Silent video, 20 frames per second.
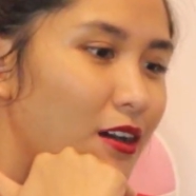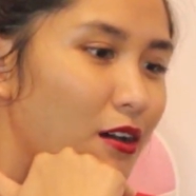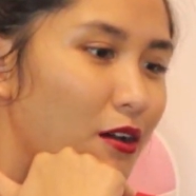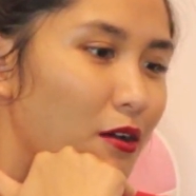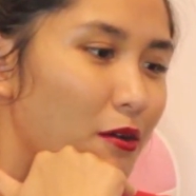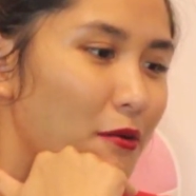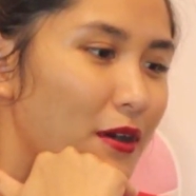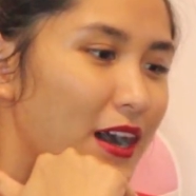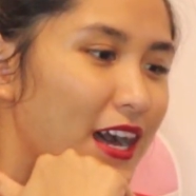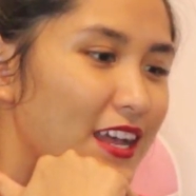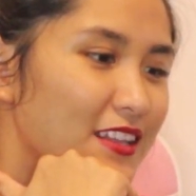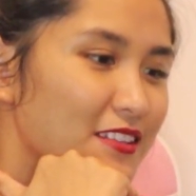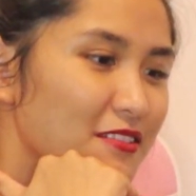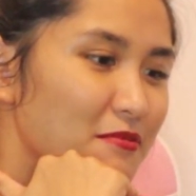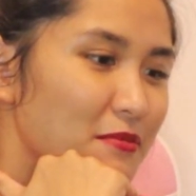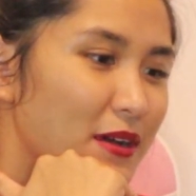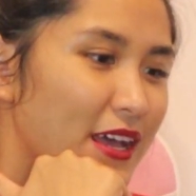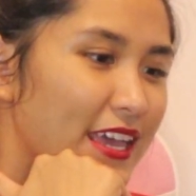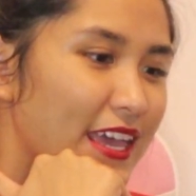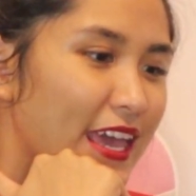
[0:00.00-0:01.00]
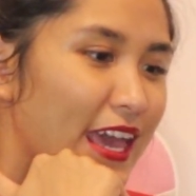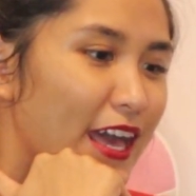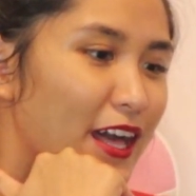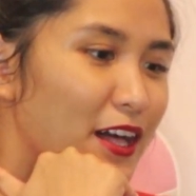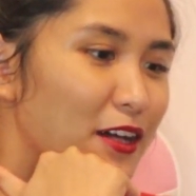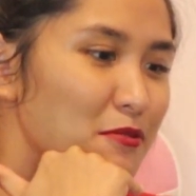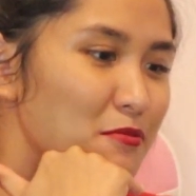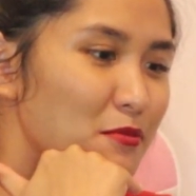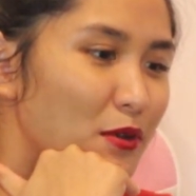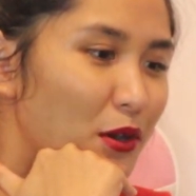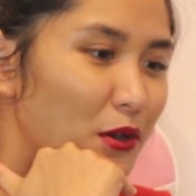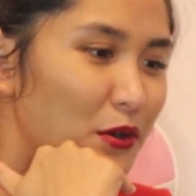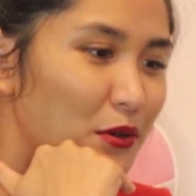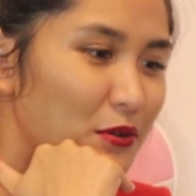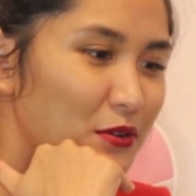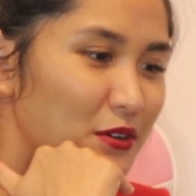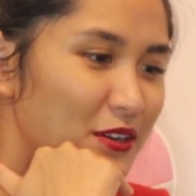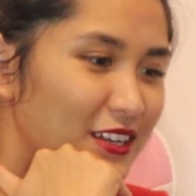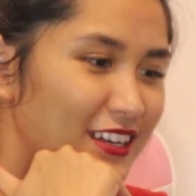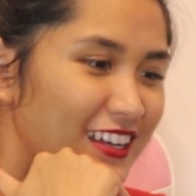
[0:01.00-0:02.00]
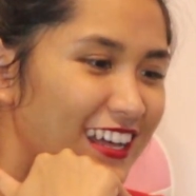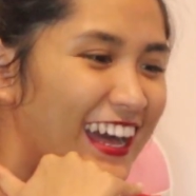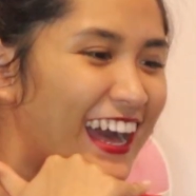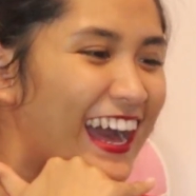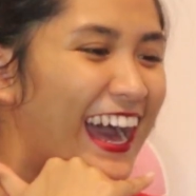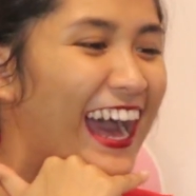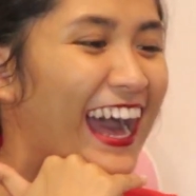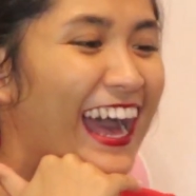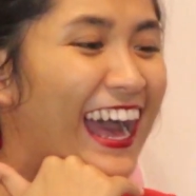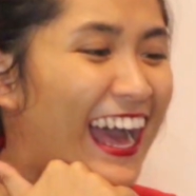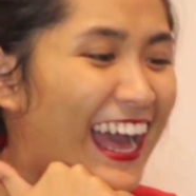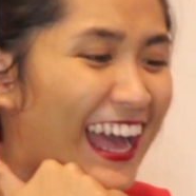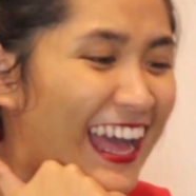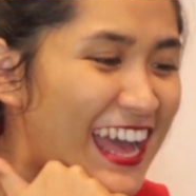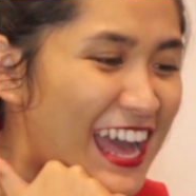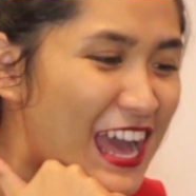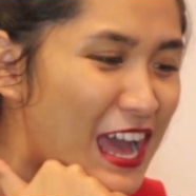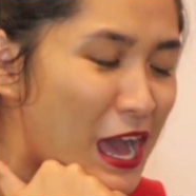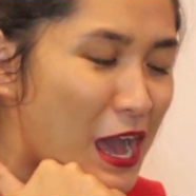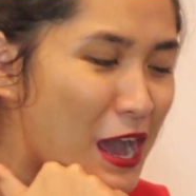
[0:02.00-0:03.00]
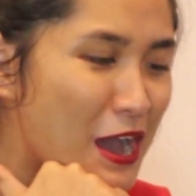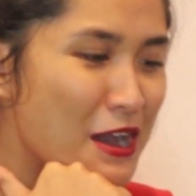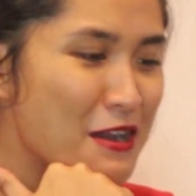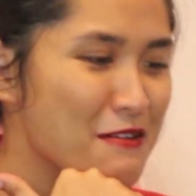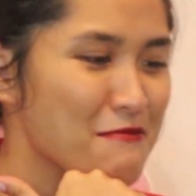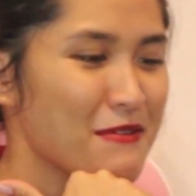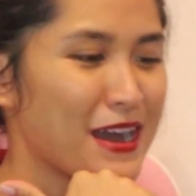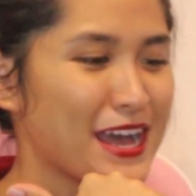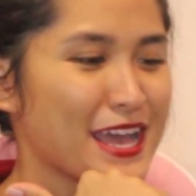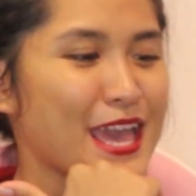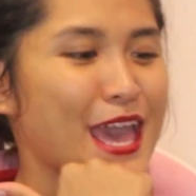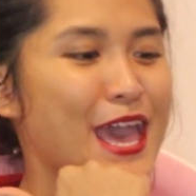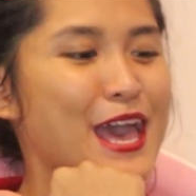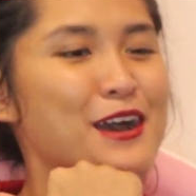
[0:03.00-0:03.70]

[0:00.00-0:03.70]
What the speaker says: Oh, what? My Elmo. My